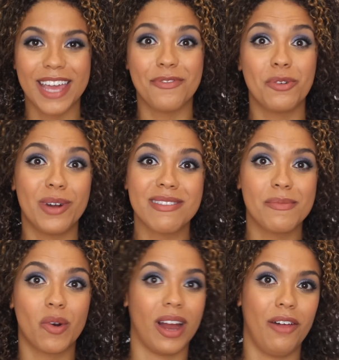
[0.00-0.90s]
If you want
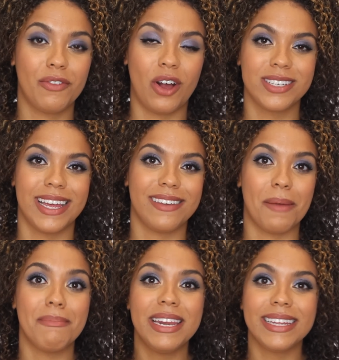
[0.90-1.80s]
some more e.l.f. content
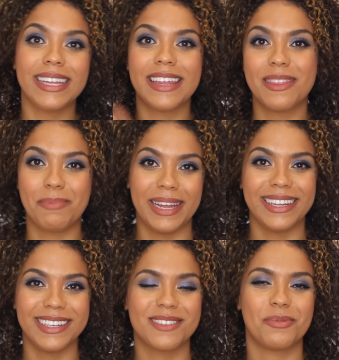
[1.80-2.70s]
immediately, the
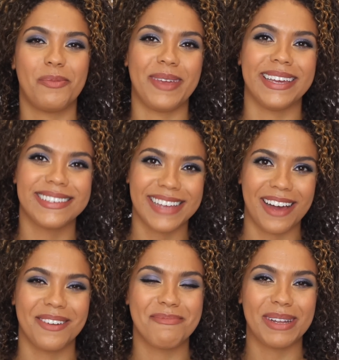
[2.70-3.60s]
playlist will be
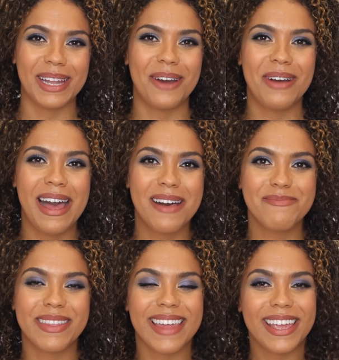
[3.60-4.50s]
down below.
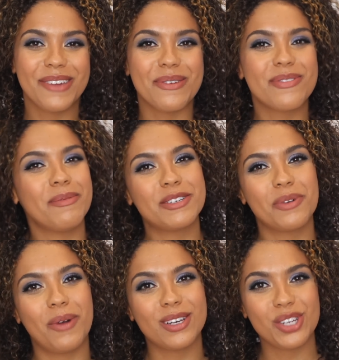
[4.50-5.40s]
But thank you so much
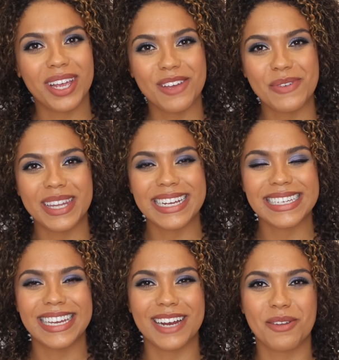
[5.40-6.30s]
for watching. If you'd like
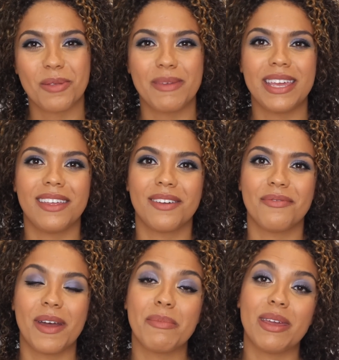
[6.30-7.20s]
to connect with me, you
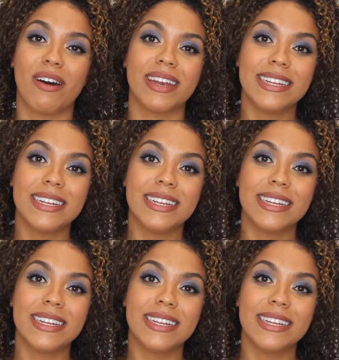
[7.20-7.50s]
can find me on